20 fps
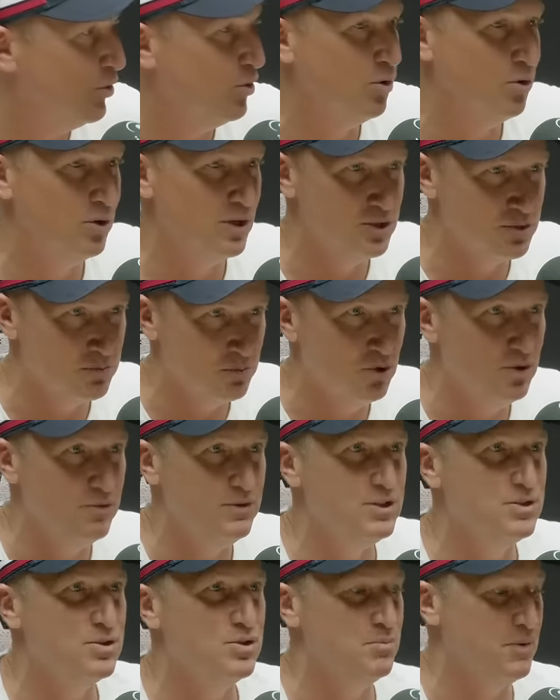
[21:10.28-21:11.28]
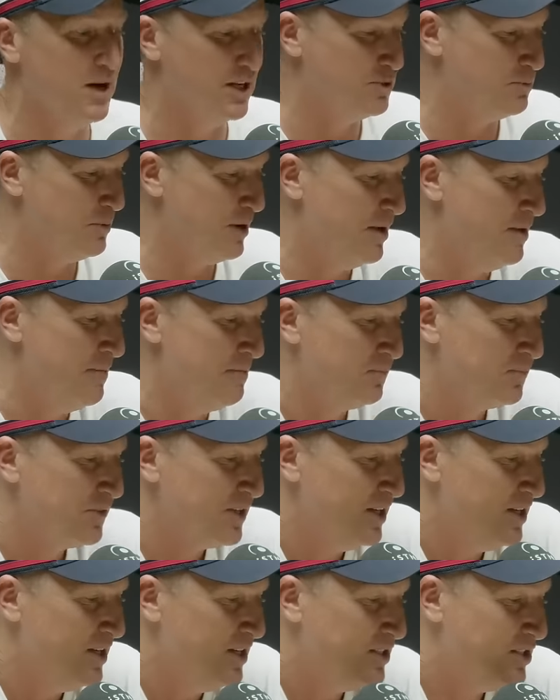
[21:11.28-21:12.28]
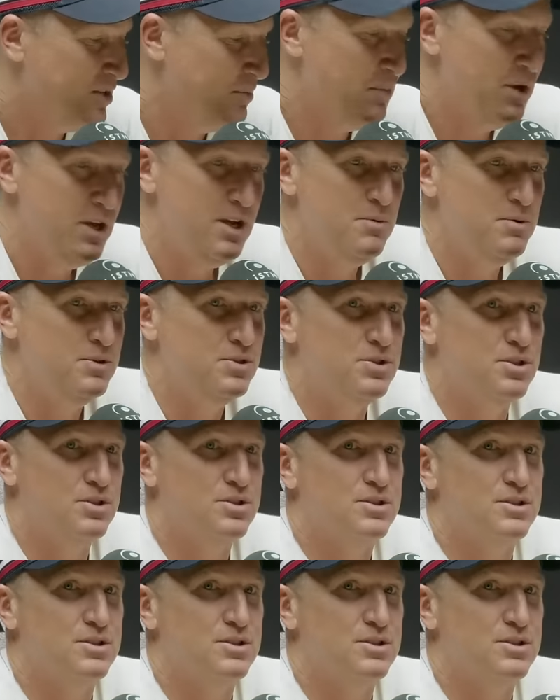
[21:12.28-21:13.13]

the ball, he's moving too much. But to me, it was